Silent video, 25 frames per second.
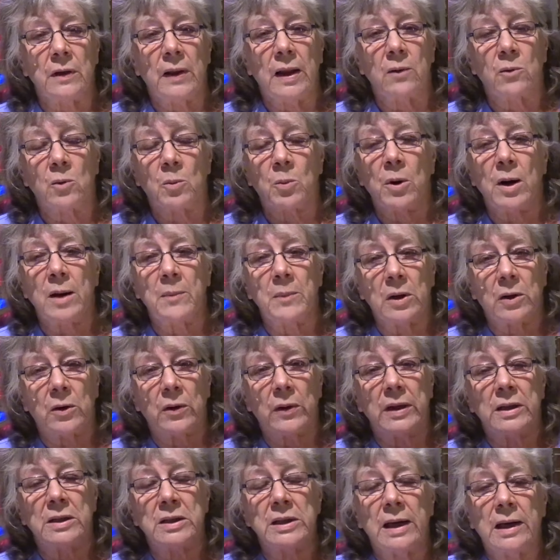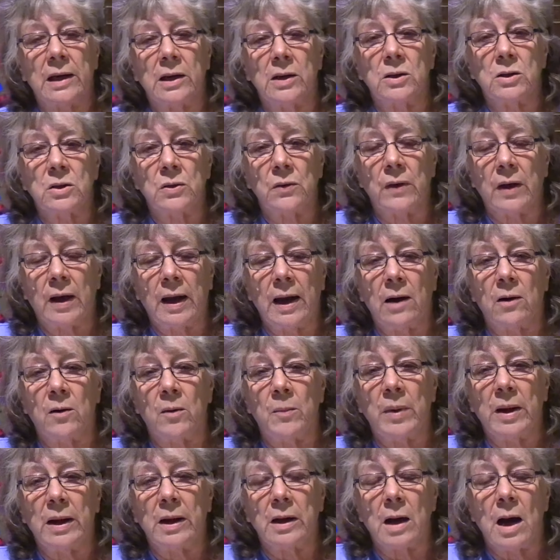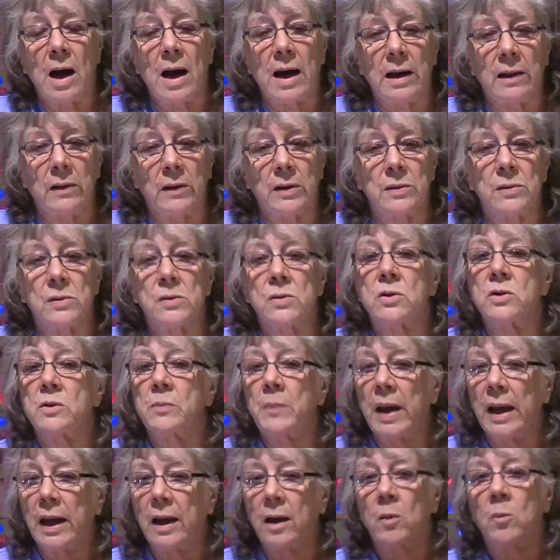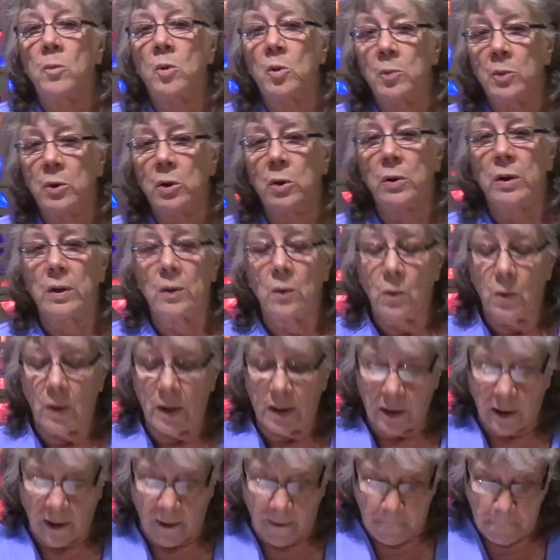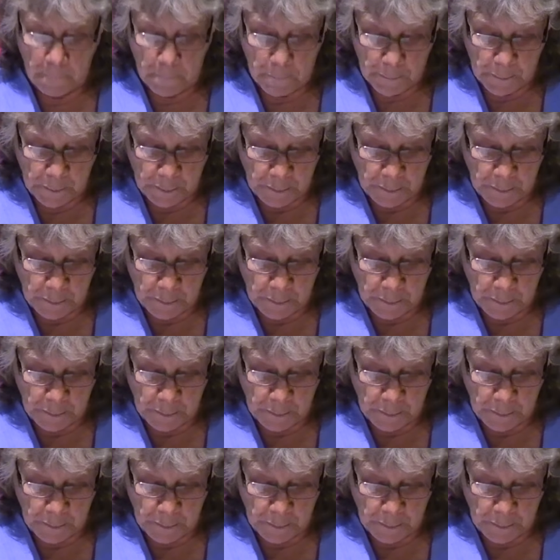they were primarily taken to the Caribbean islands, Jamaica, Bermuda, whatnot.